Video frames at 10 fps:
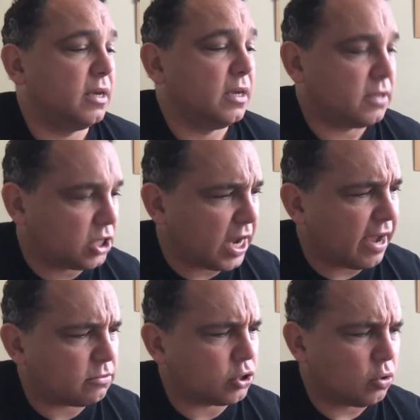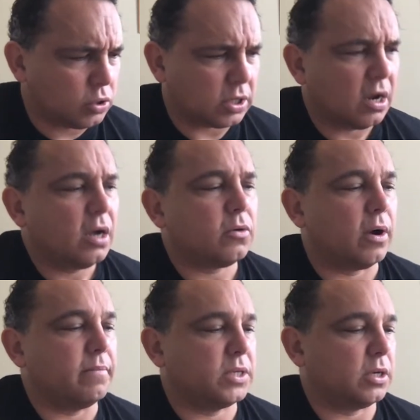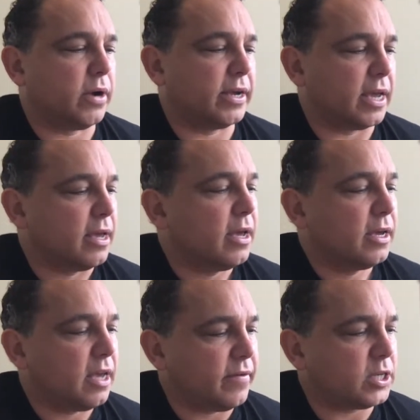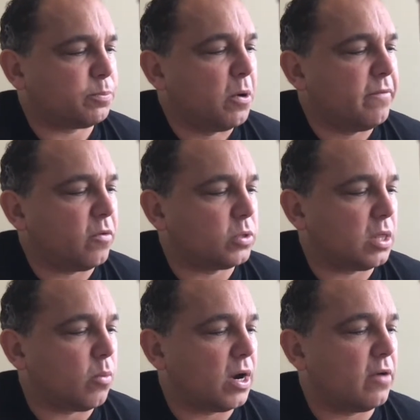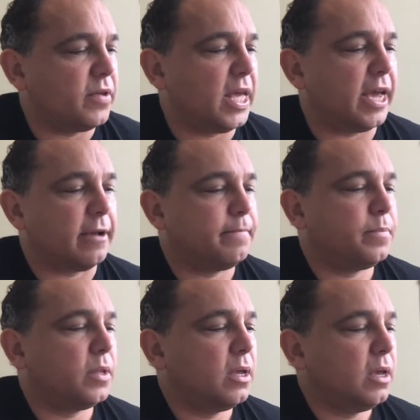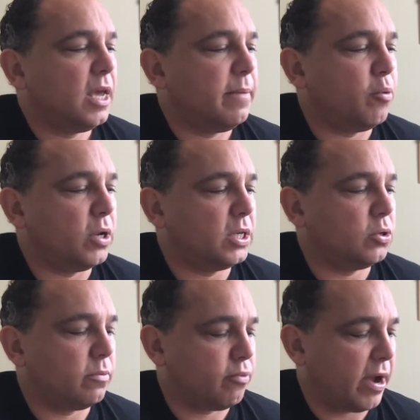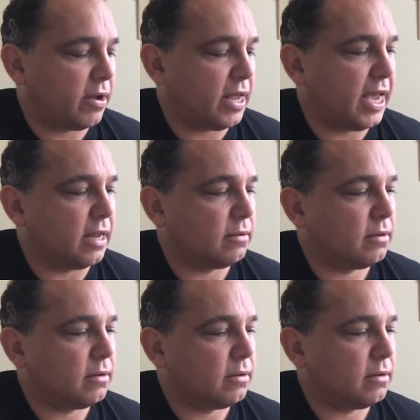Dish it out, George, cried Mr. Cranky. Give it a spoonful to the one over there. He pointed to a brown hen.